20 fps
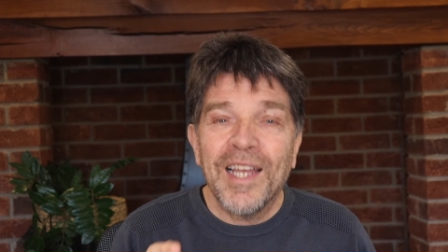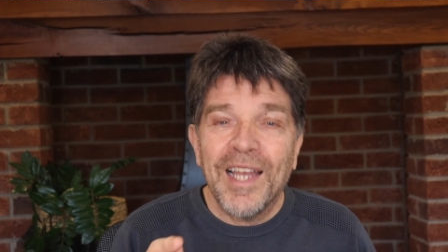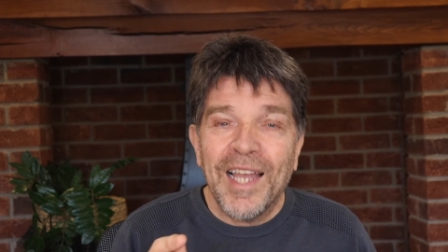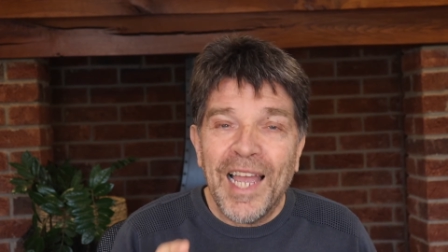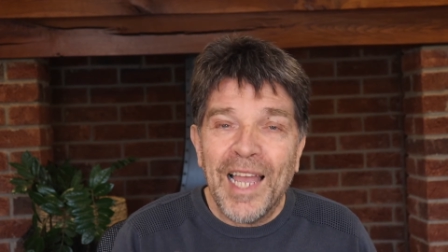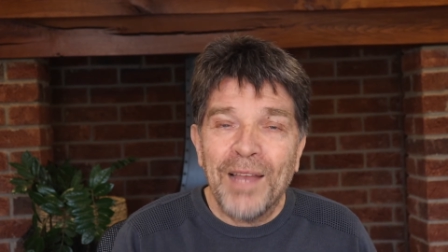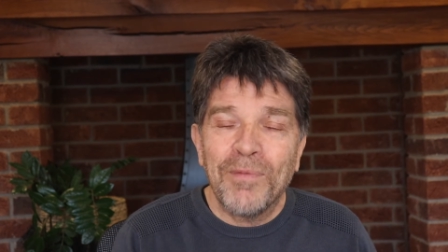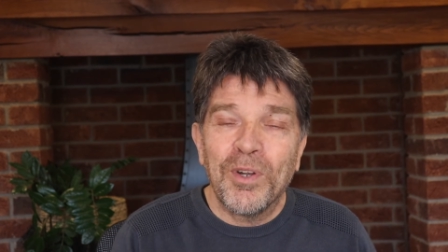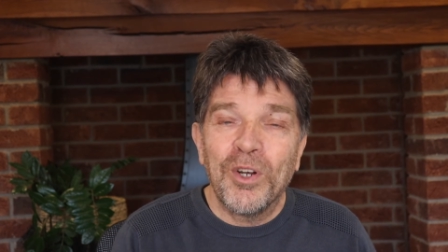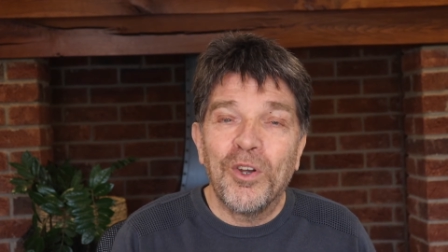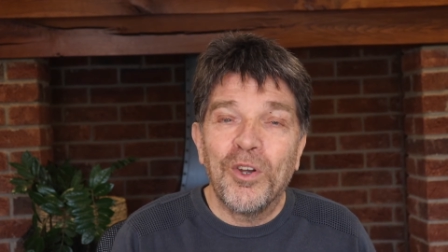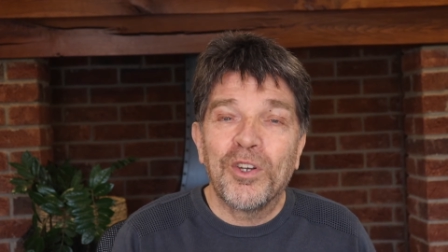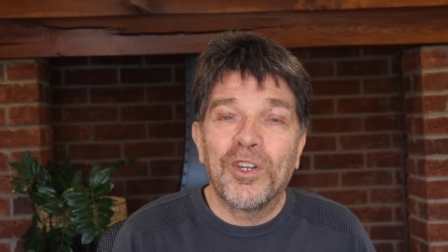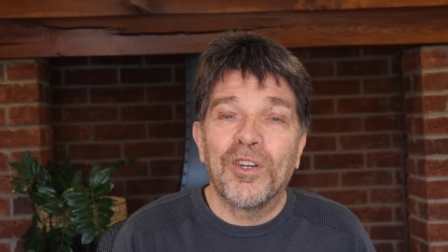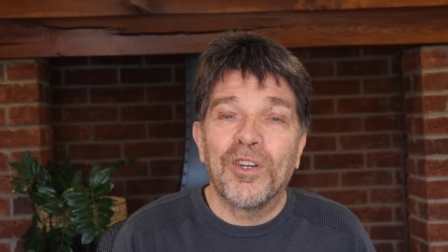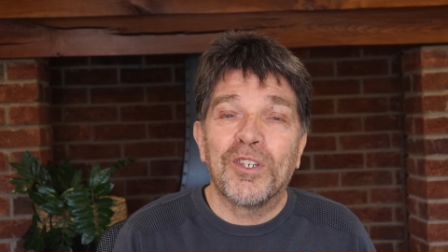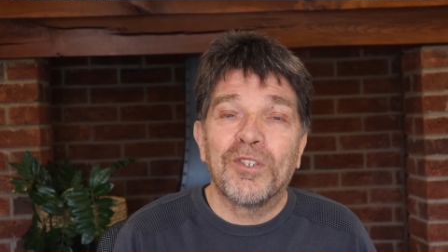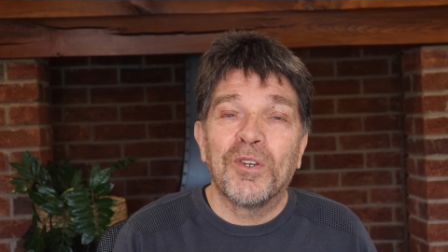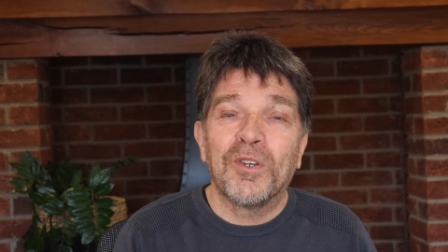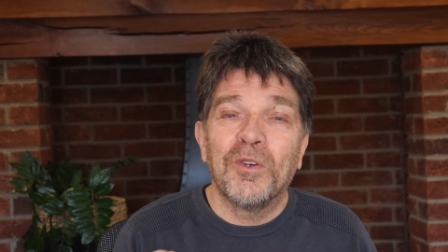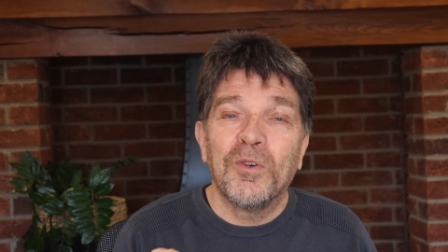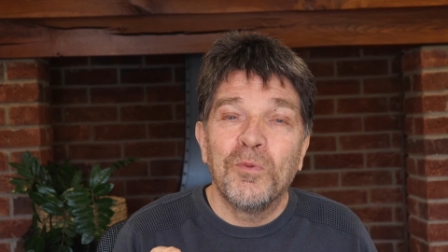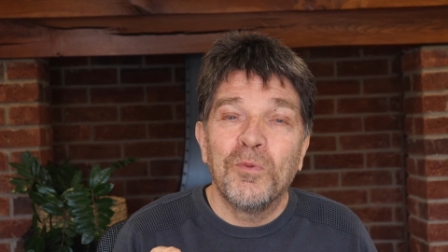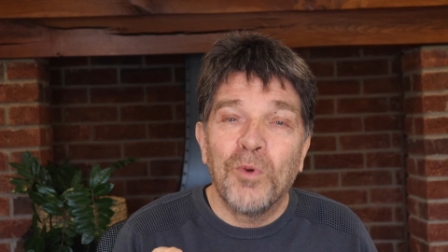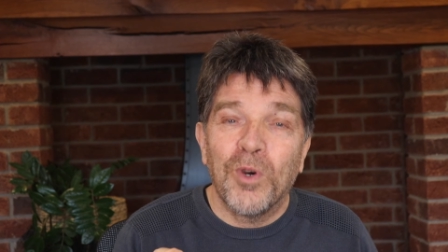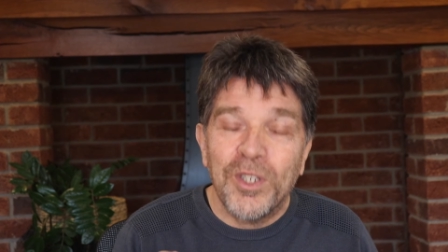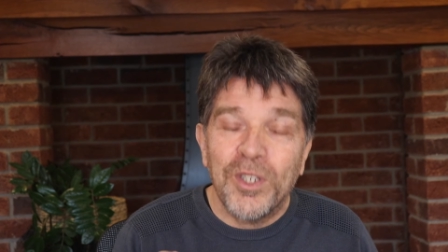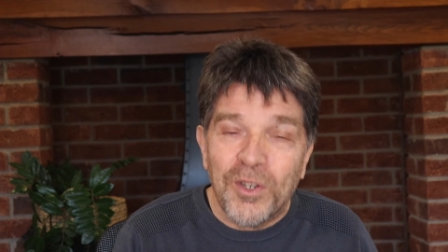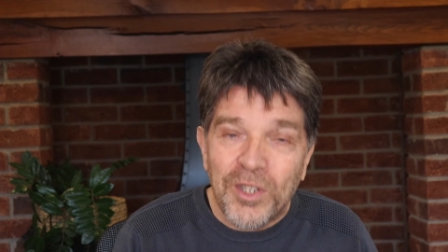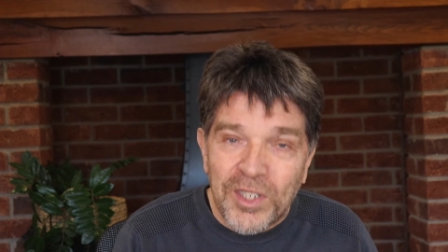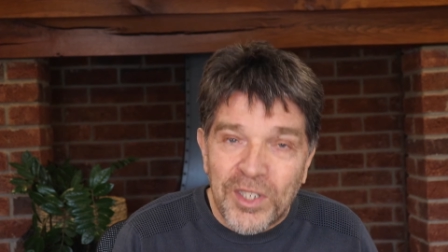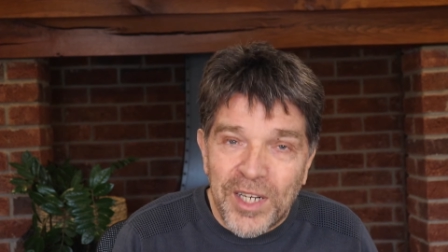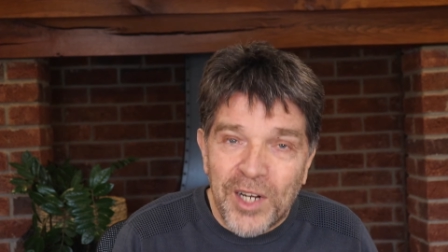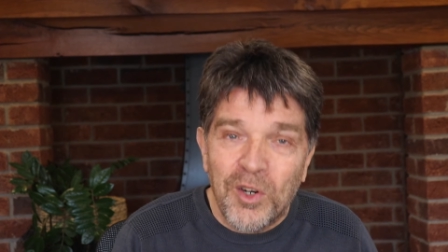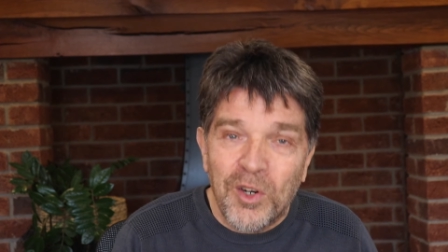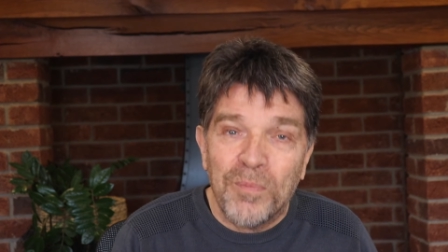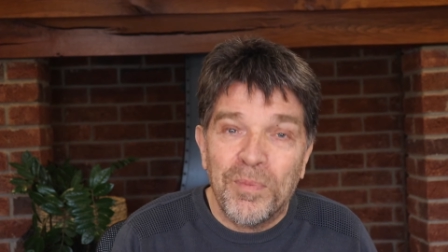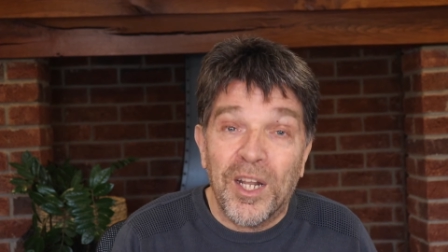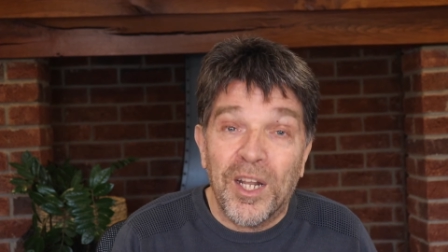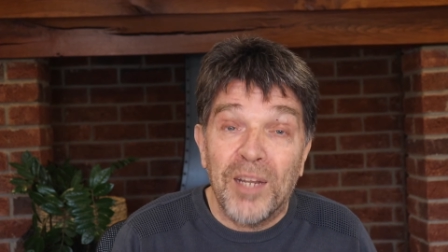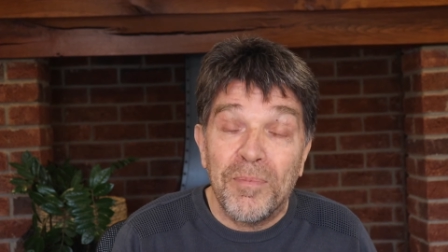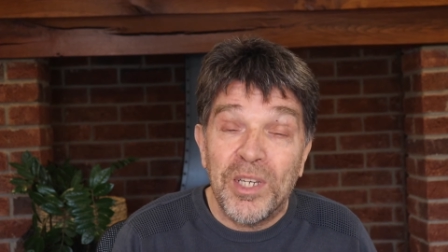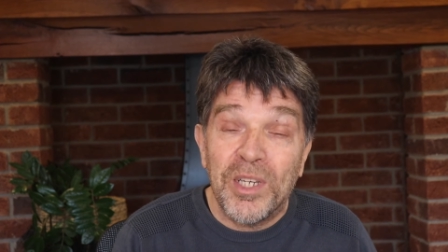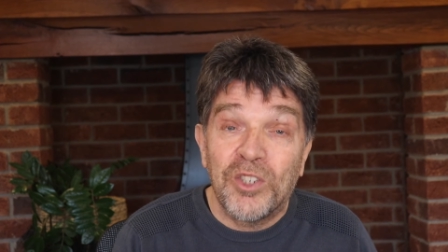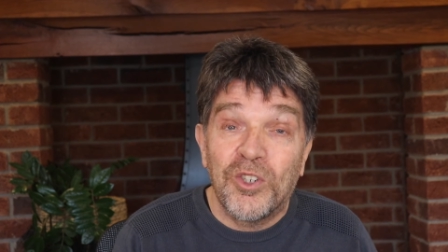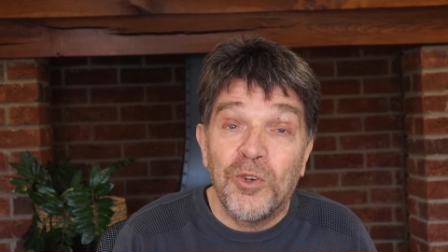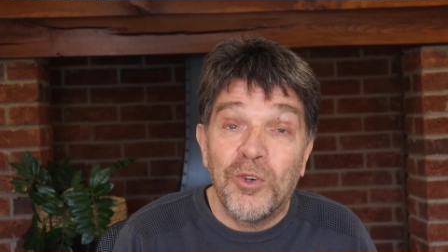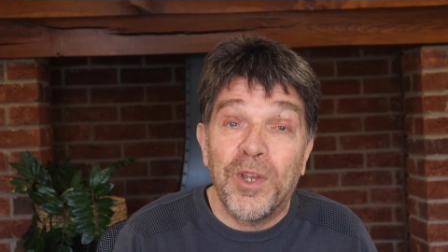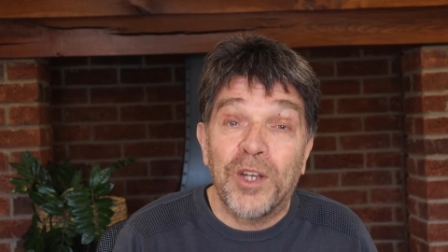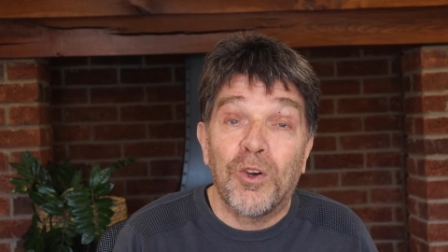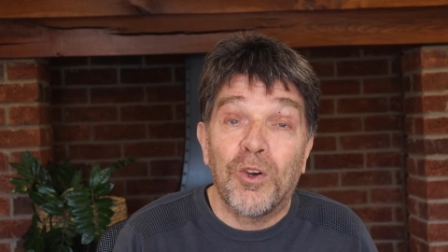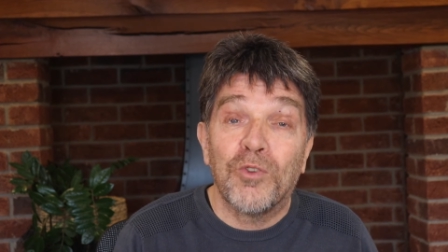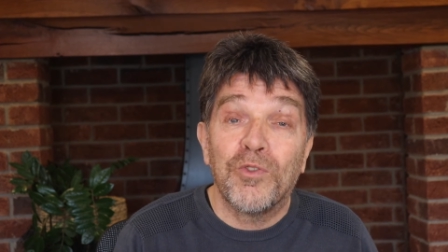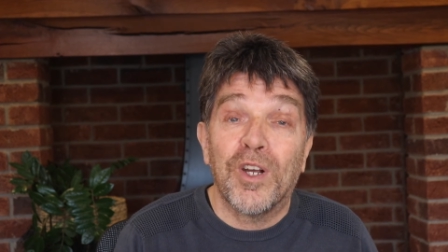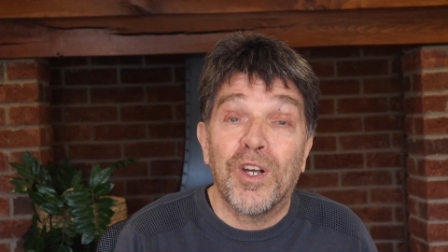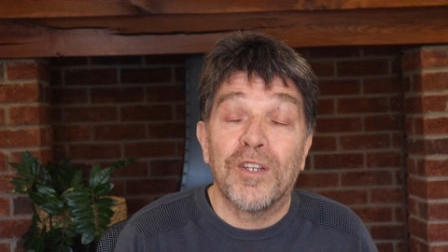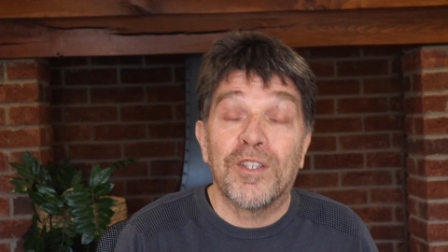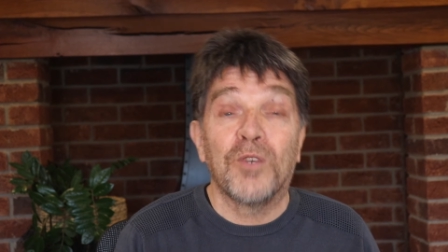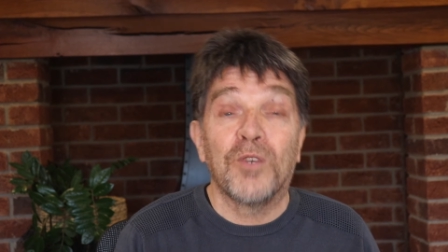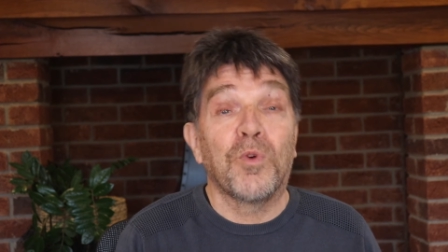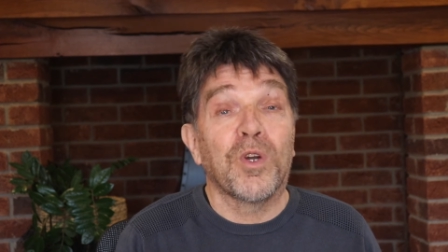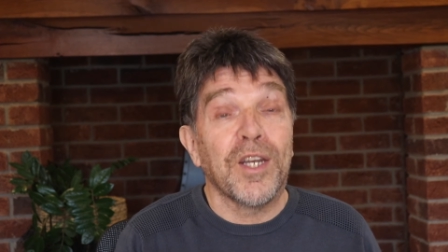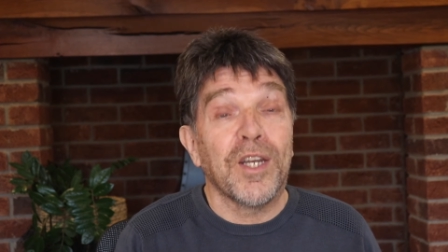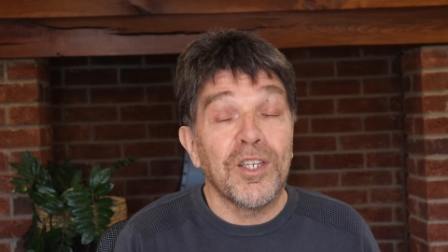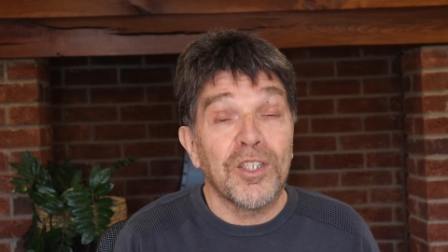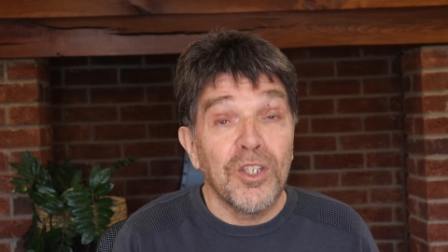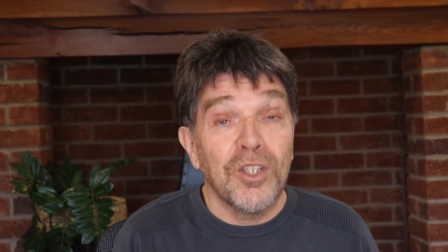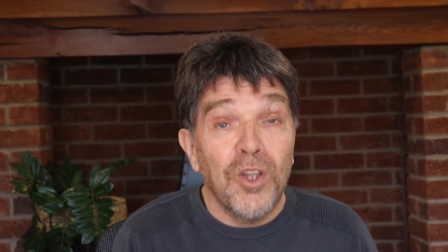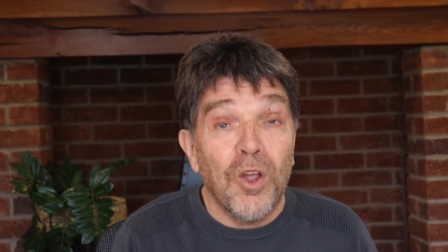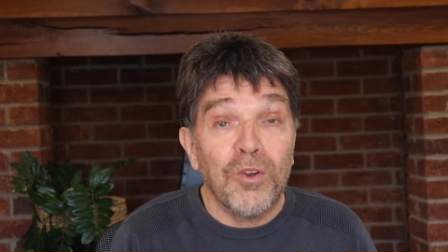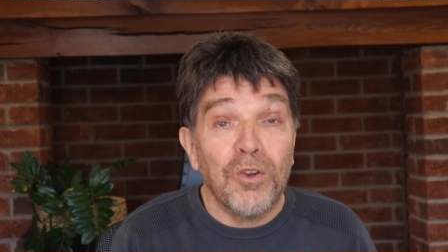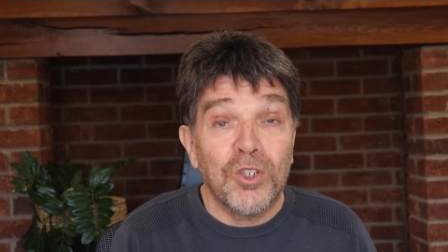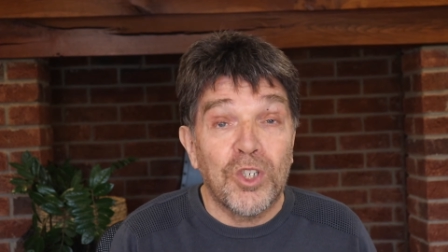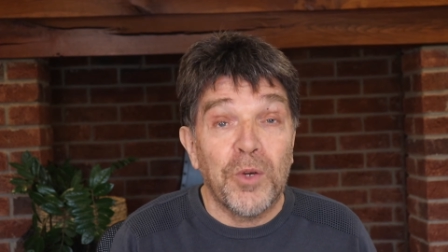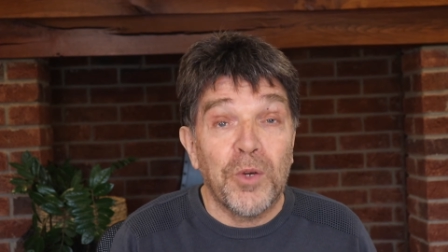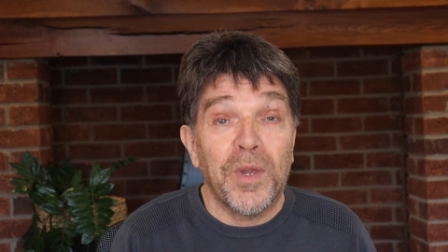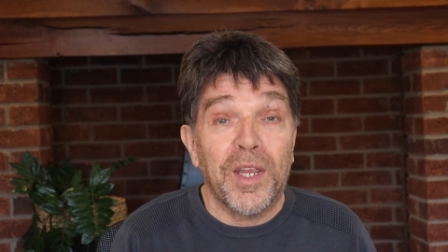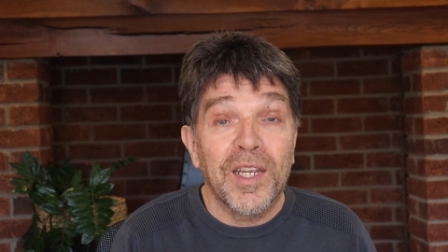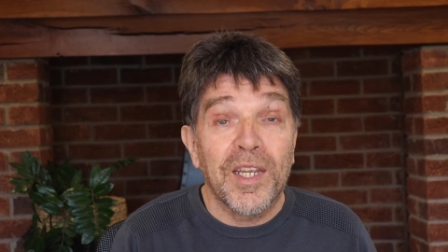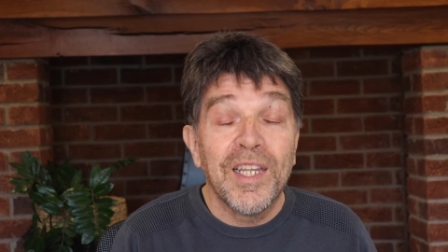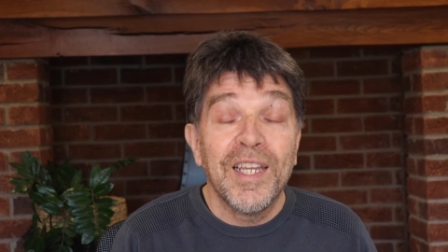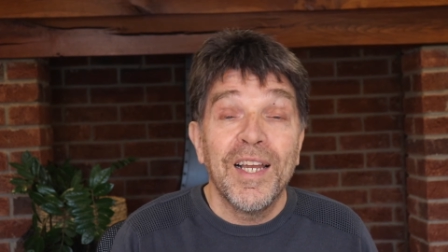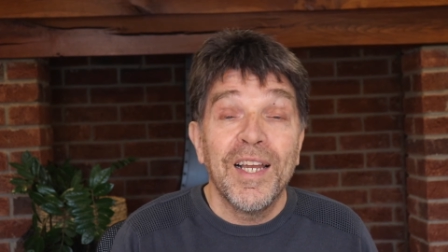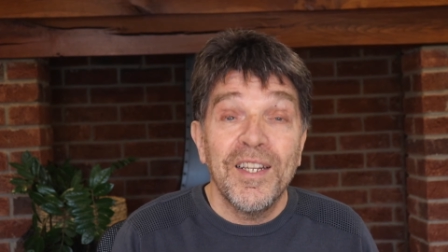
Have a look at what your cerebellum is doing, or rather what it's not doing,